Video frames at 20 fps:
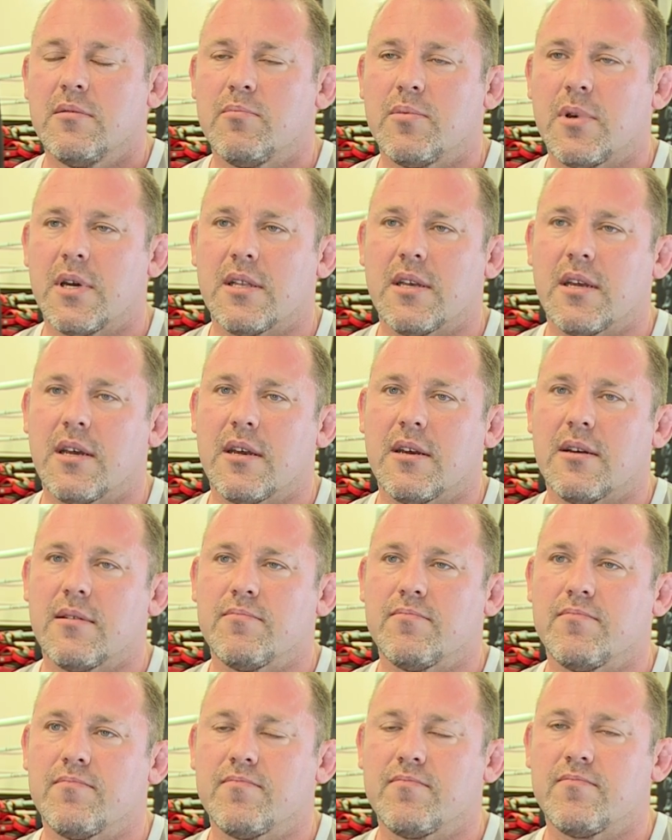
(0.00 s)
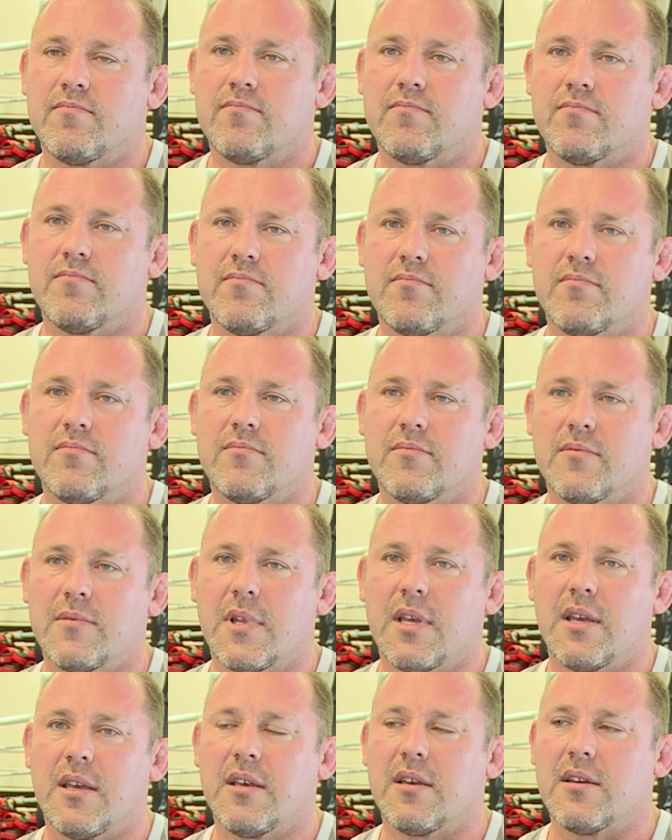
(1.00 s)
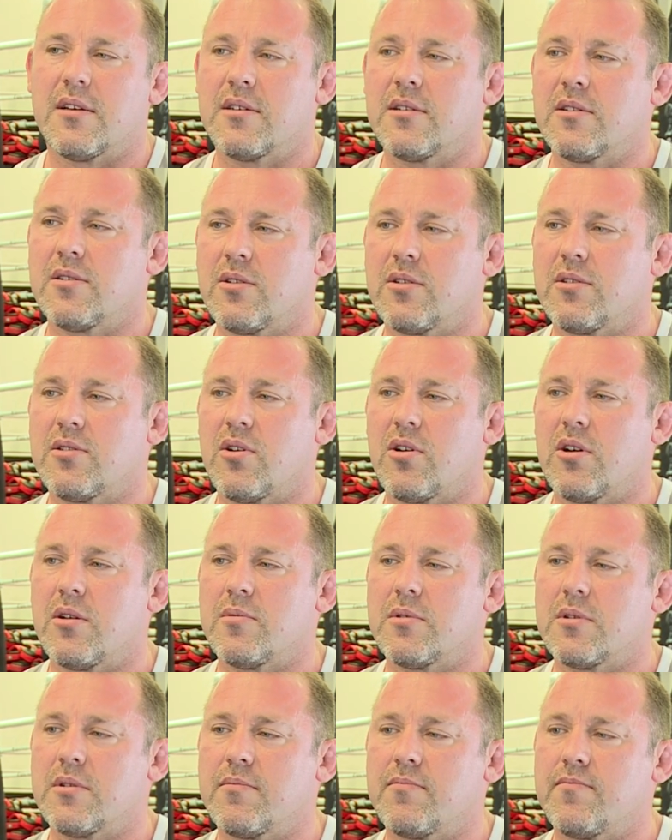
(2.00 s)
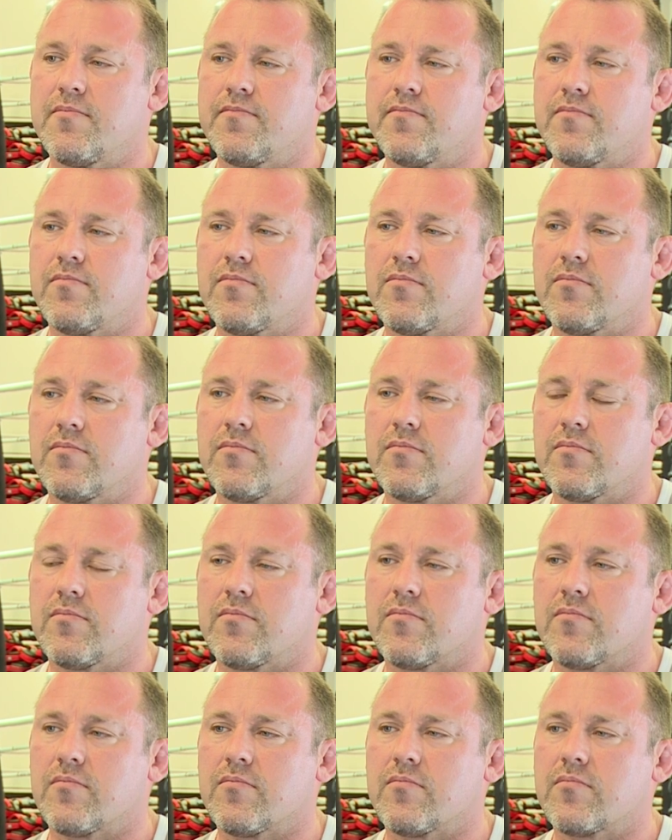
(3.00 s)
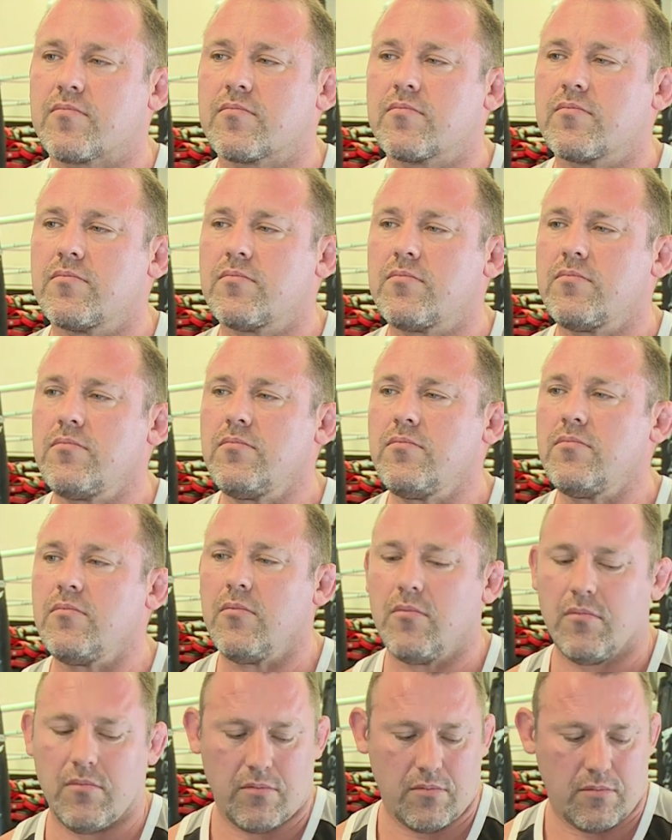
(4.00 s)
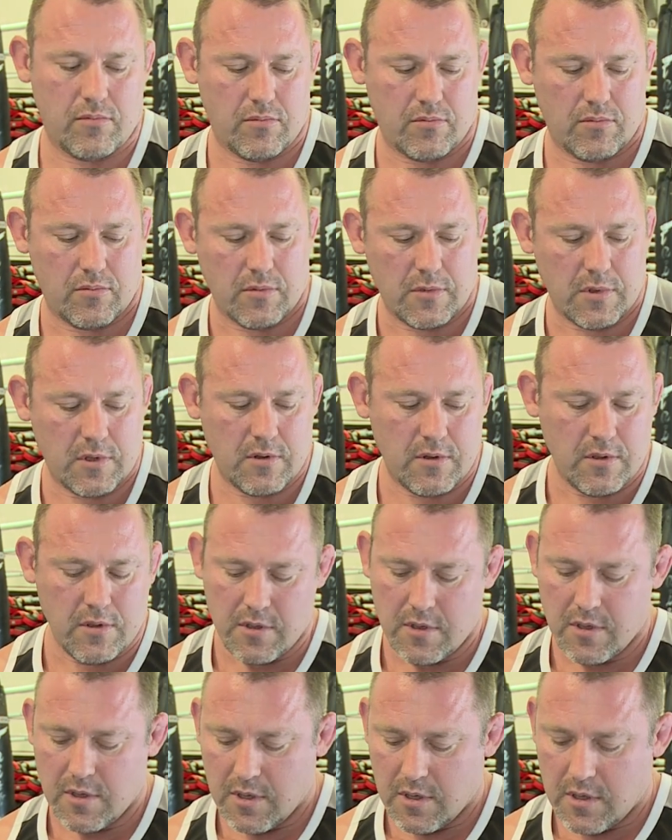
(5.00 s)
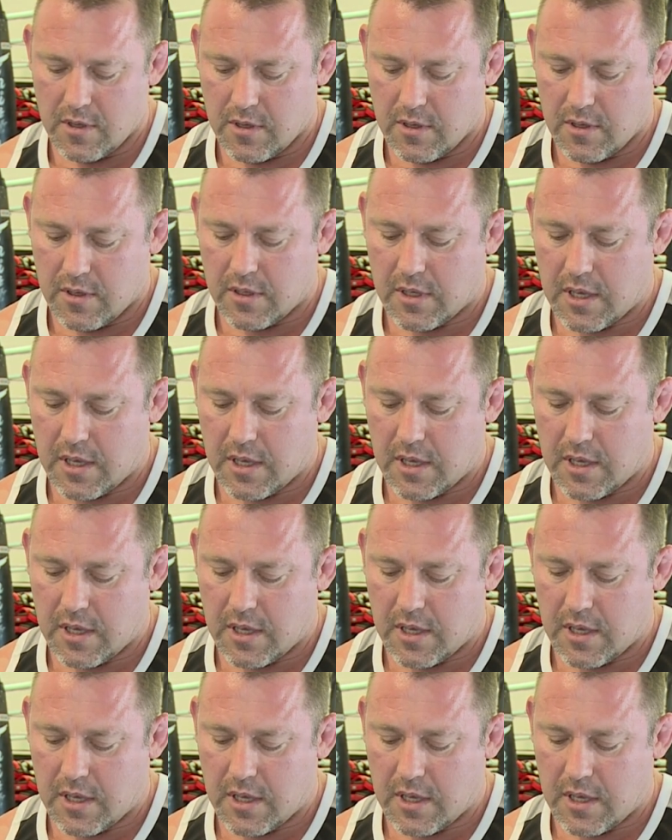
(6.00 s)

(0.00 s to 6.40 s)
But And that's where you won your titles over there?